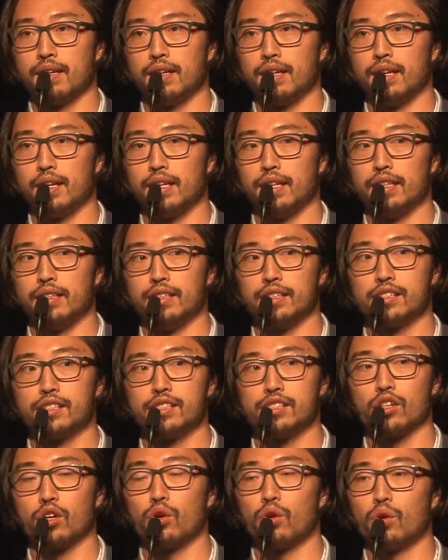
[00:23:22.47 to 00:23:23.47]
And this
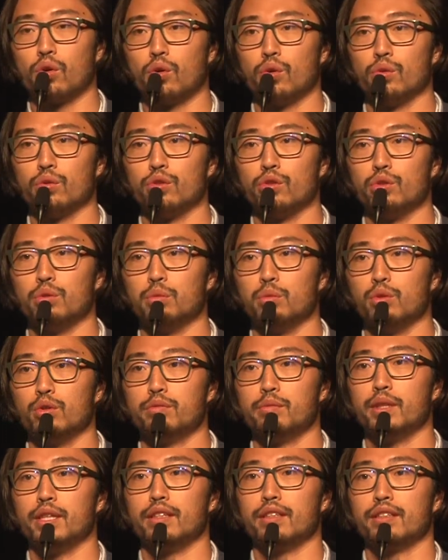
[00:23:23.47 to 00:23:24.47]
is a whole new
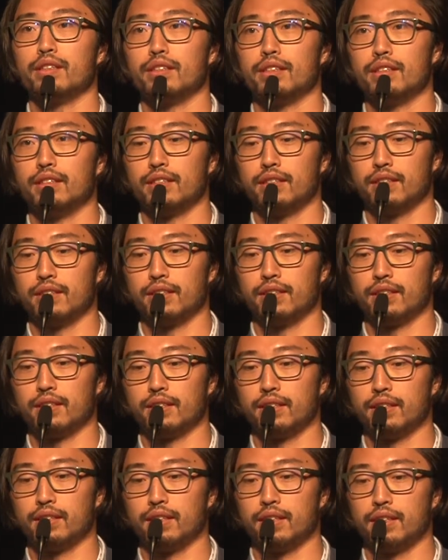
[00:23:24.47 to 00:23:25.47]
movement
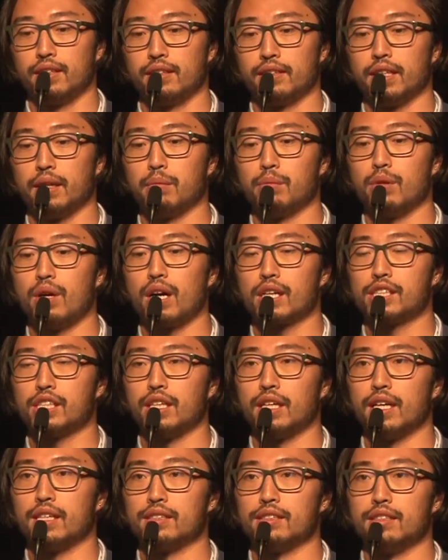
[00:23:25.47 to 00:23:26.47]
that
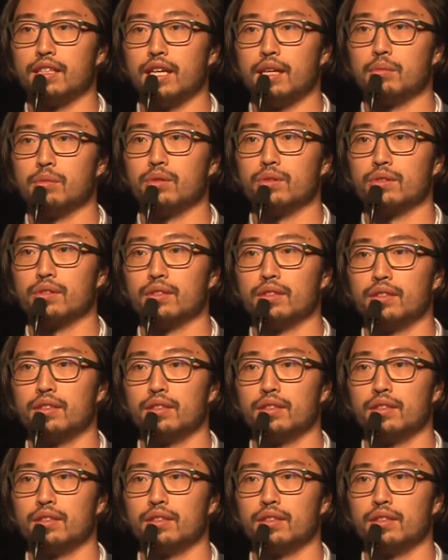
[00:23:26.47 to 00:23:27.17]
blockchain has enabled.